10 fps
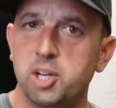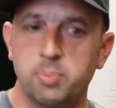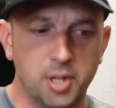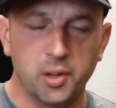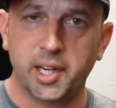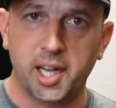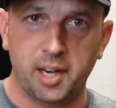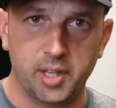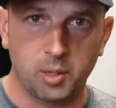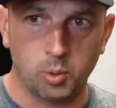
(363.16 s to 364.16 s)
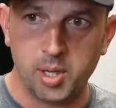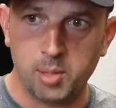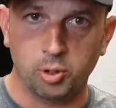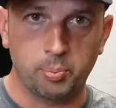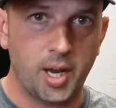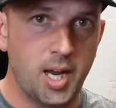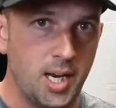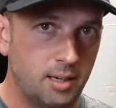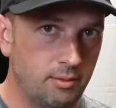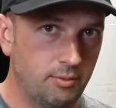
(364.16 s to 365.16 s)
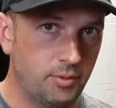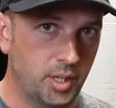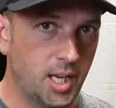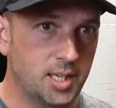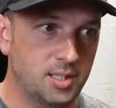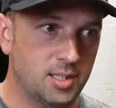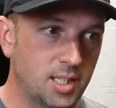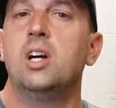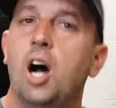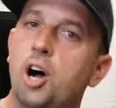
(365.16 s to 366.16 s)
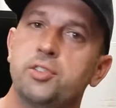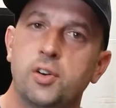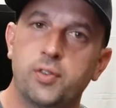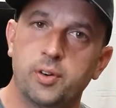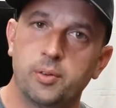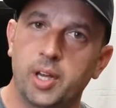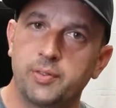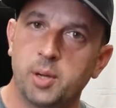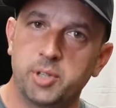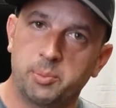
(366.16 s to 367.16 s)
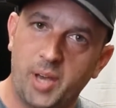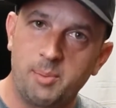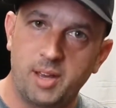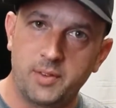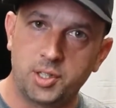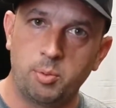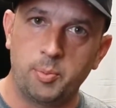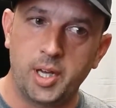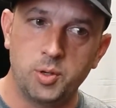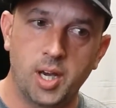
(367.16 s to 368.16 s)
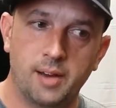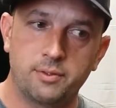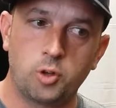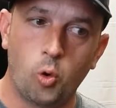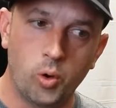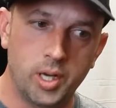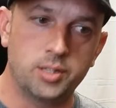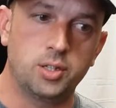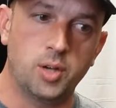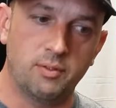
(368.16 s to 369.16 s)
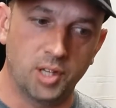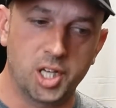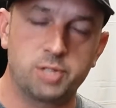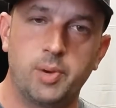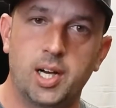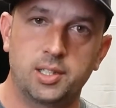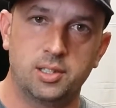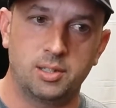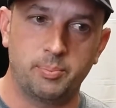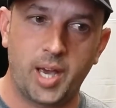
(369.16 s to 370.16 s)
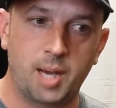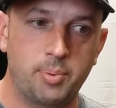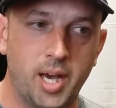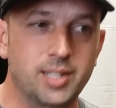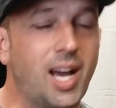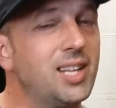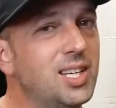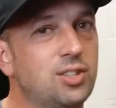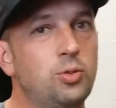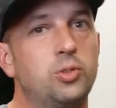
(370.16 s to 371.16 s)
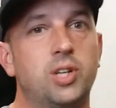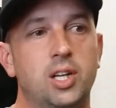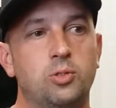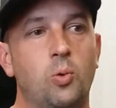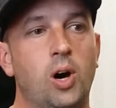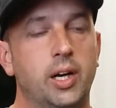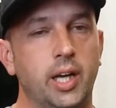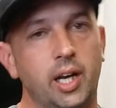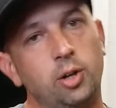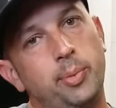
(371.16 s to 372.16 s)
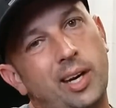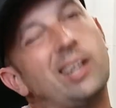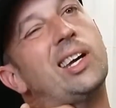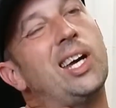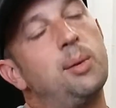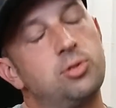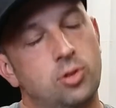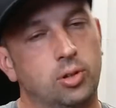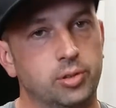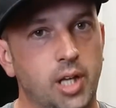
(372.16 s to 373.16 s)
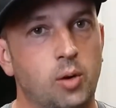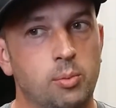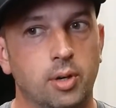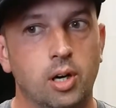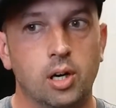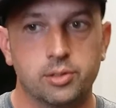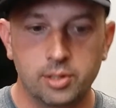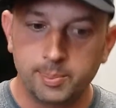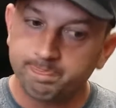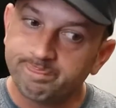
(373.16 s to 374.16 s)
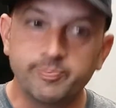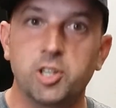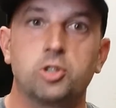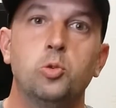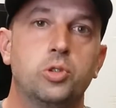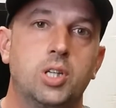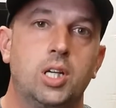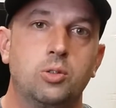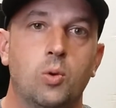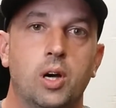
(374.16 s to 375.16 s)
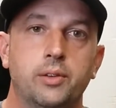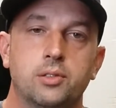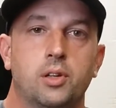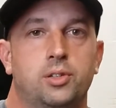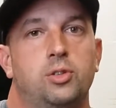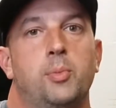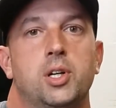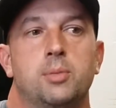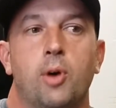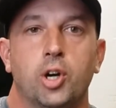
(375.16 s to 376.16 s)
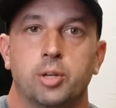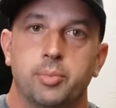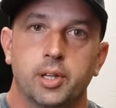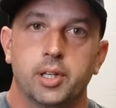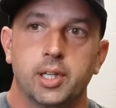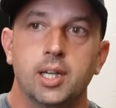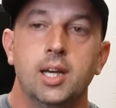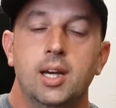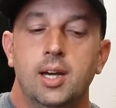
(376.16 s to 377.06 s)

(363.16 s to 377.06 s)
HBO, that kind of thing, where people are paying for the licensing. Also, for like films like Batman v Superman, you have toys and you have lunch boxes and backpacks. I think Suicide Squad got a little bit hamstrung on that one because it's Suicide Squad. There's only so much marketability